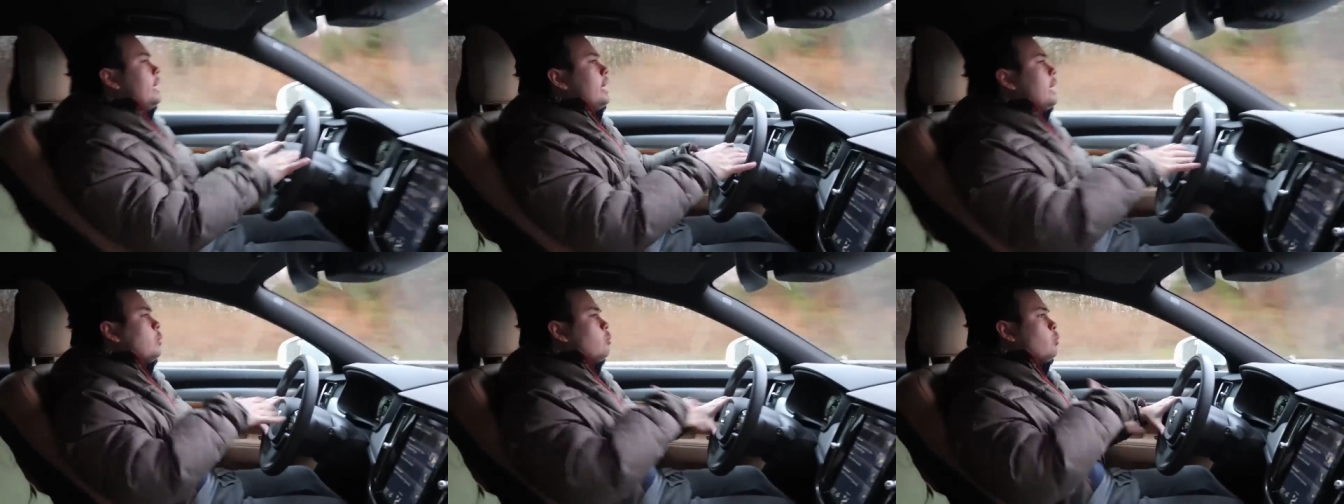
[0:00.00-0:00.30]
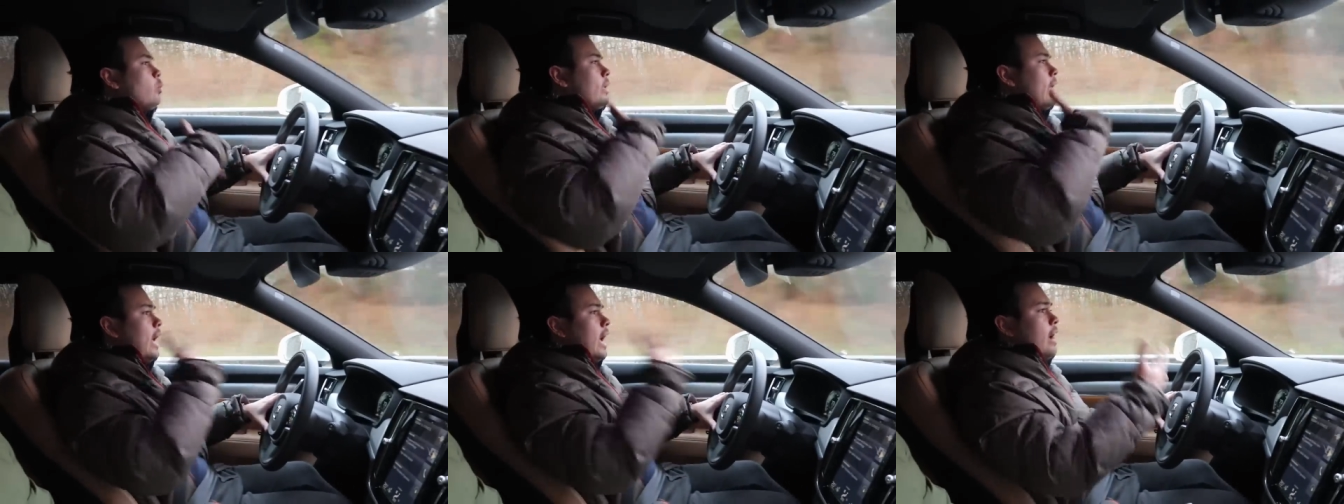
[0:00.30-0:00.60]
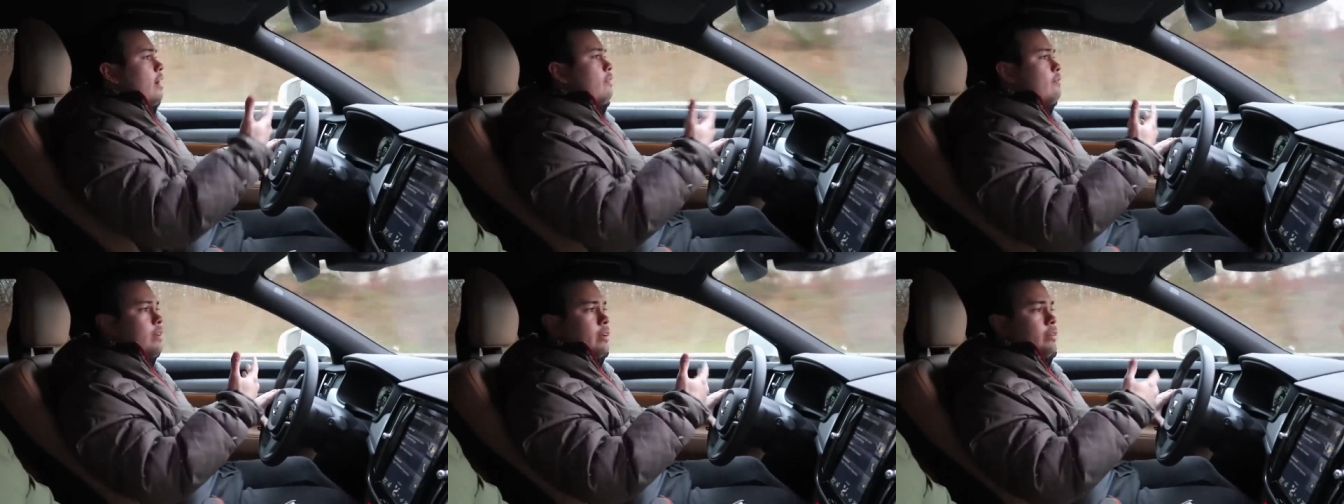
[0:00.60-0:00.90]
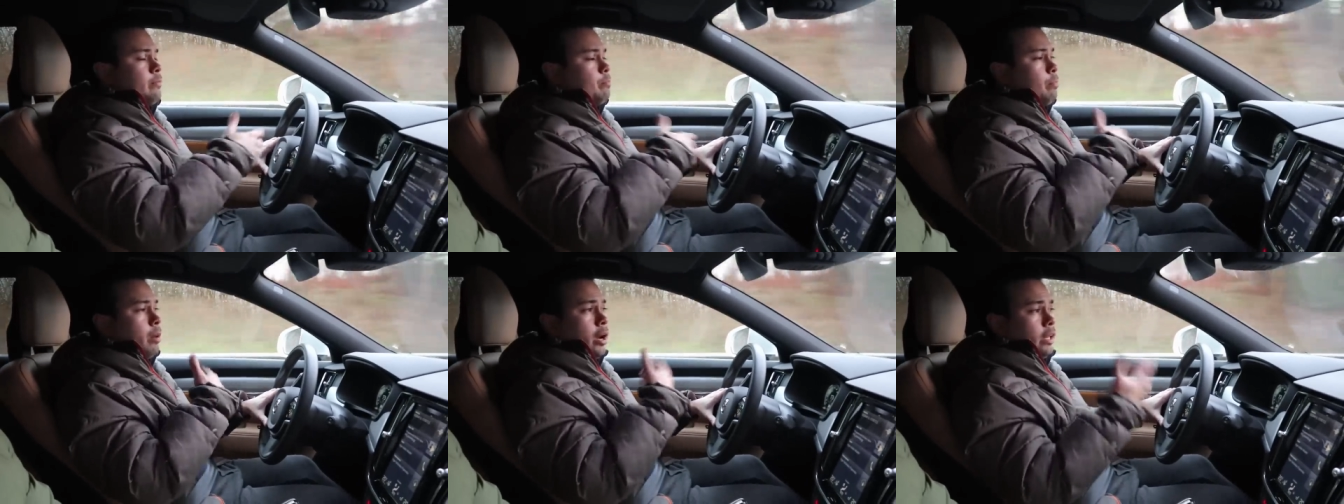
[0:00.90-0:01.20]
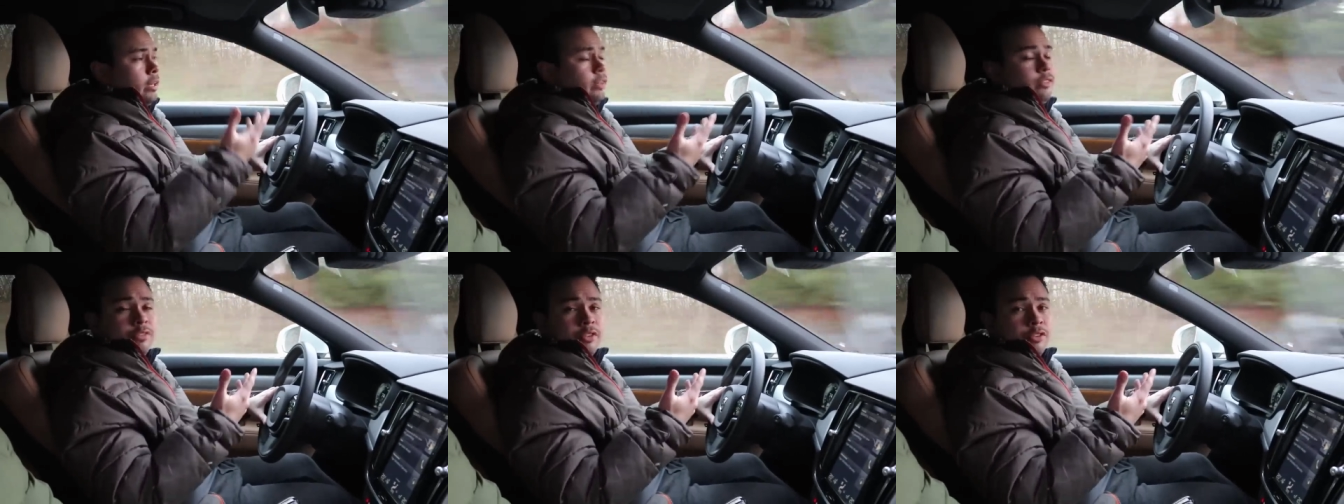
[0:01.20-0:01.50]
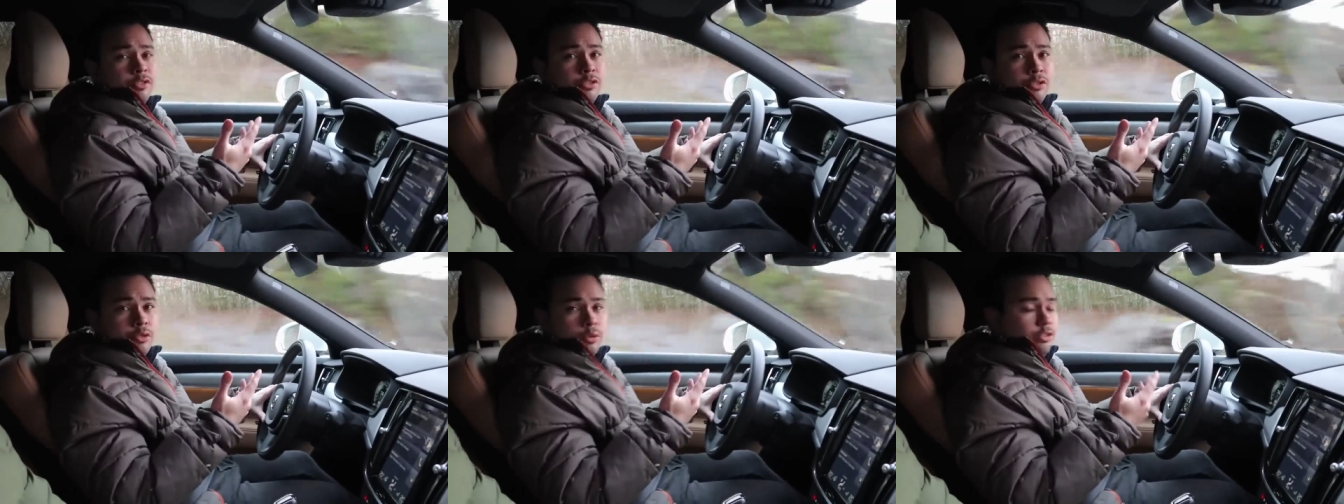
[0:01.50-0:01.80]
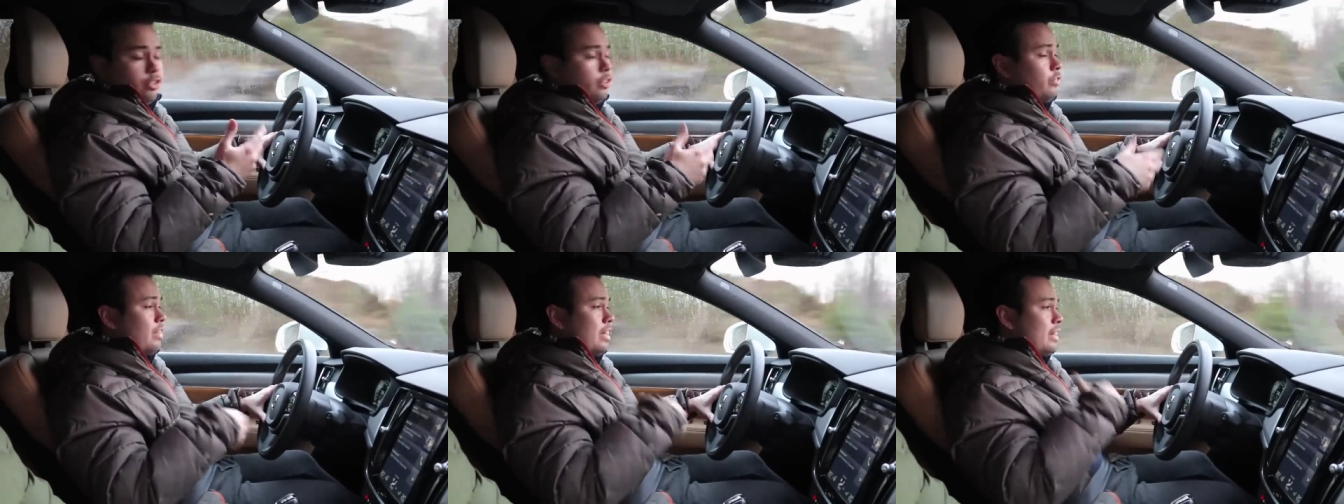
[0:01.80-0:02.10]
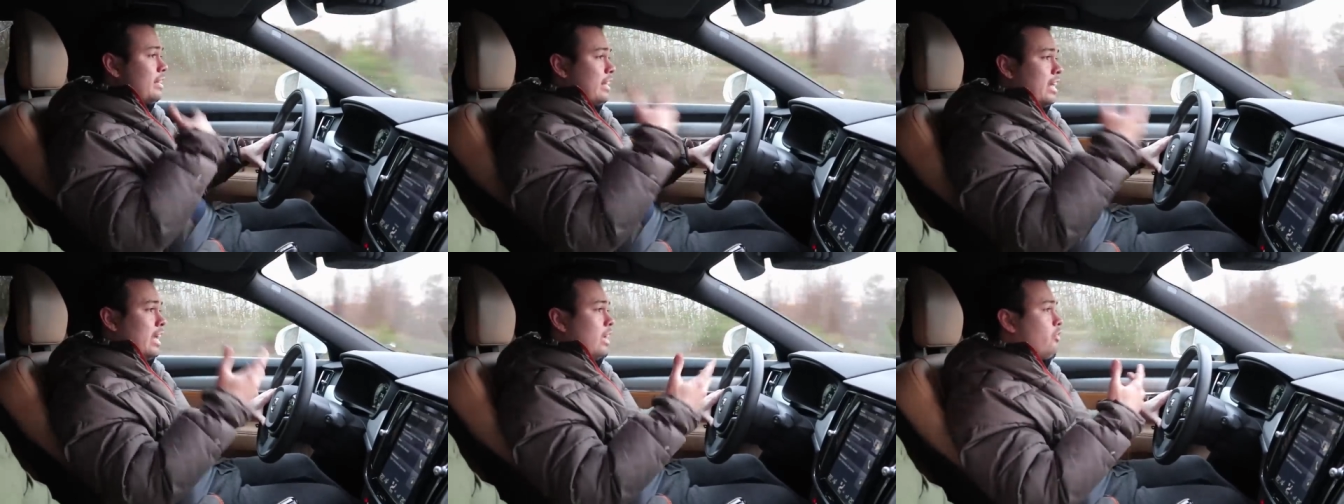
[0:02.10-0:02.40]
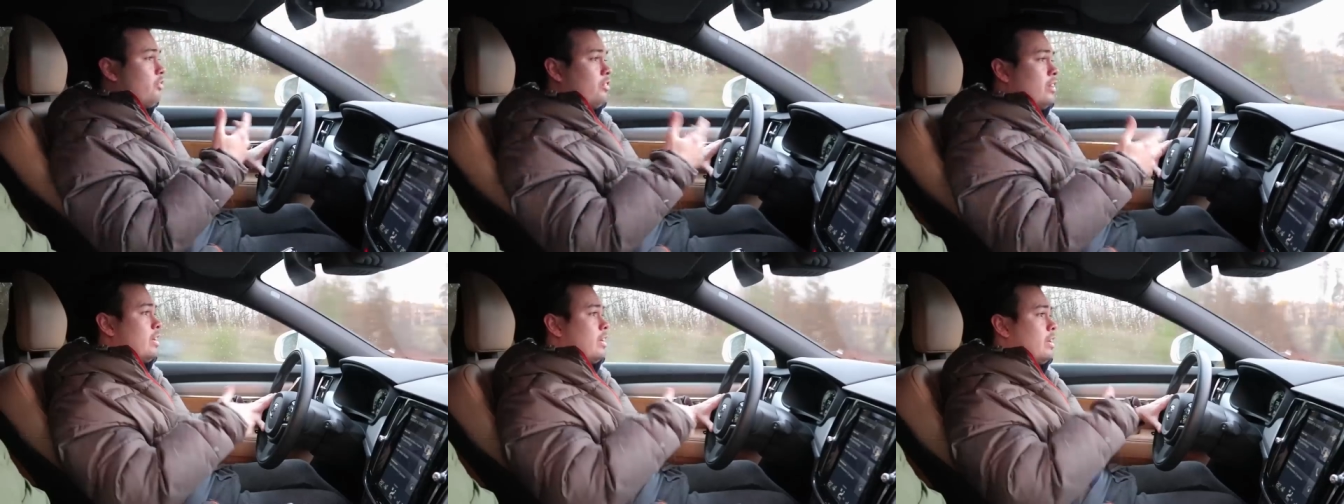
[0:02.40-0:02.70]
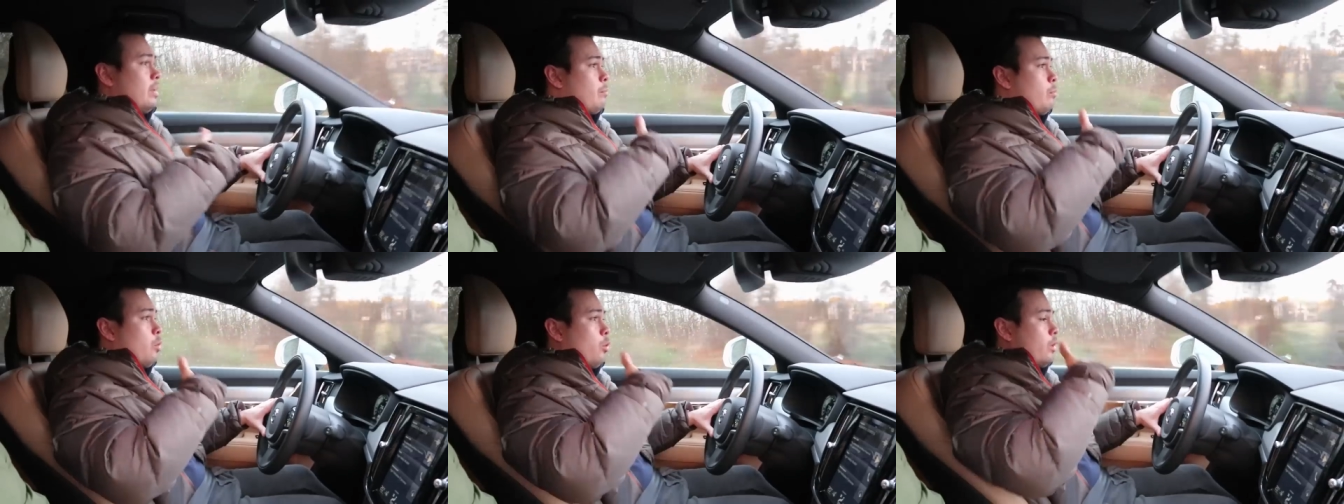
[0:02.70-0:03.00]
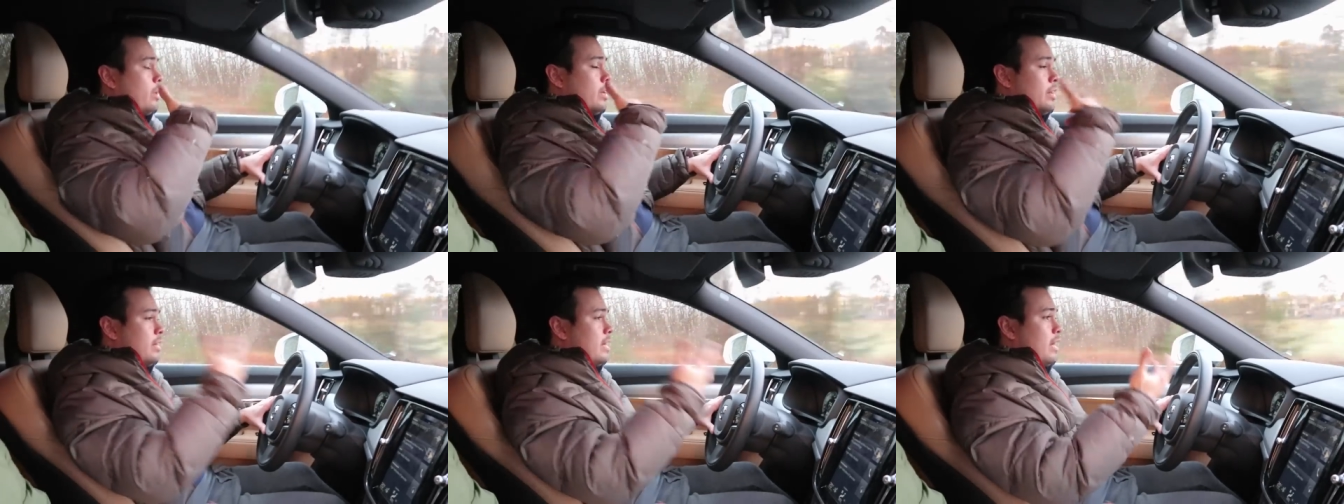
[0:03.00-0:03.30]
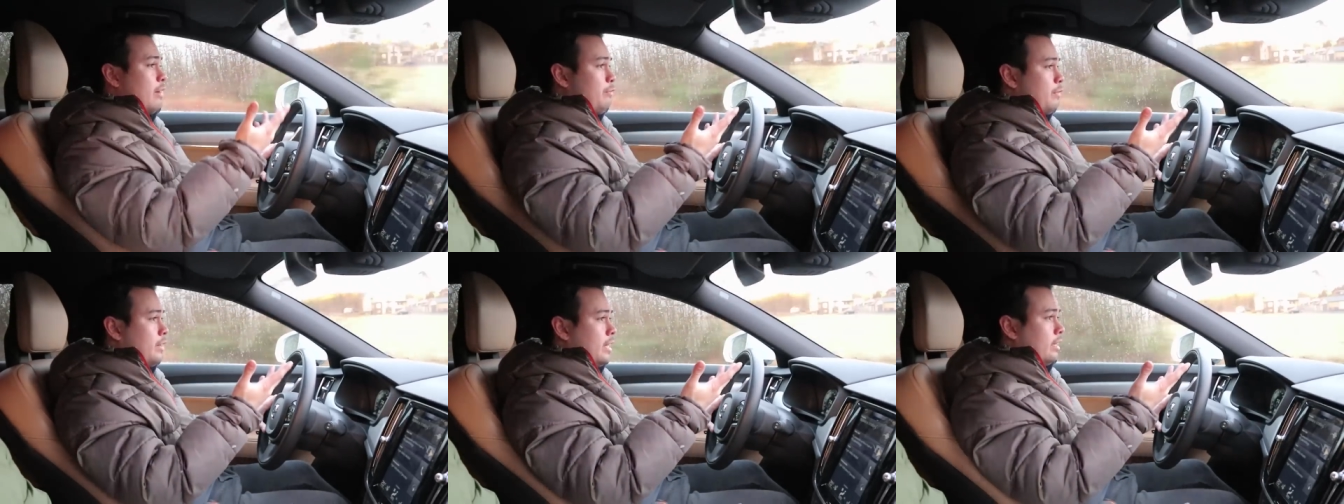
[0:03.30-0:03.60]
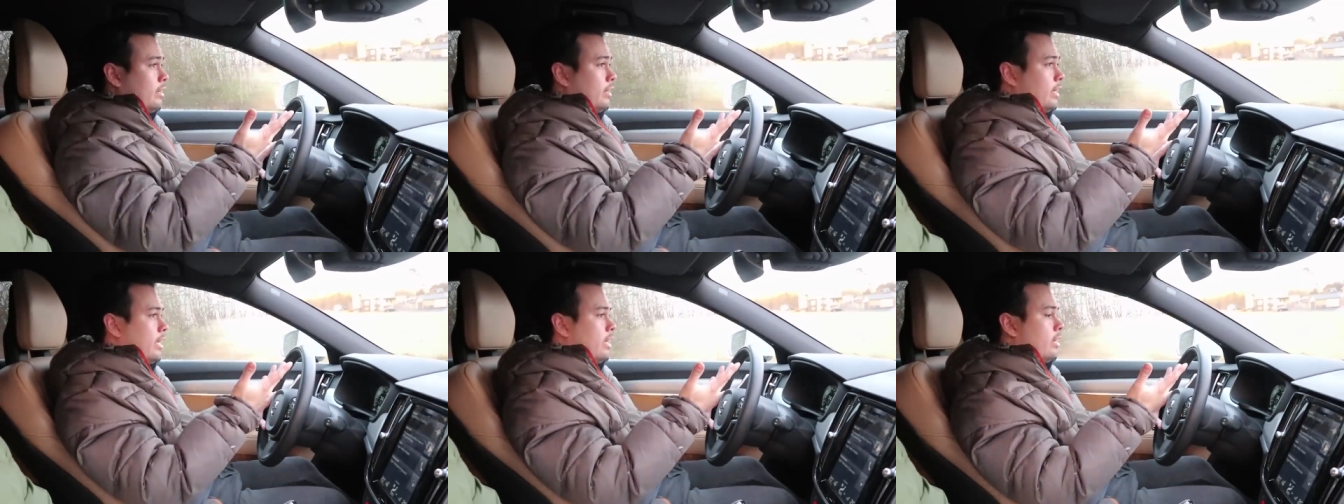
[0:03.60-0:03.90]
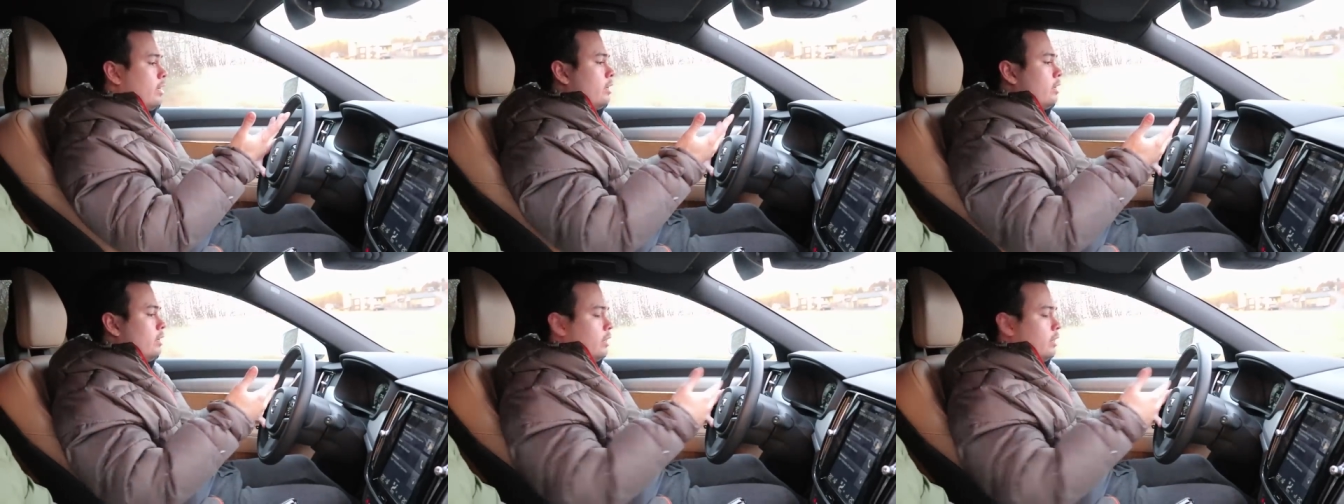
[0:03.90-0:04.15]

it will have Pilot Assist two just engaged in indefinitely.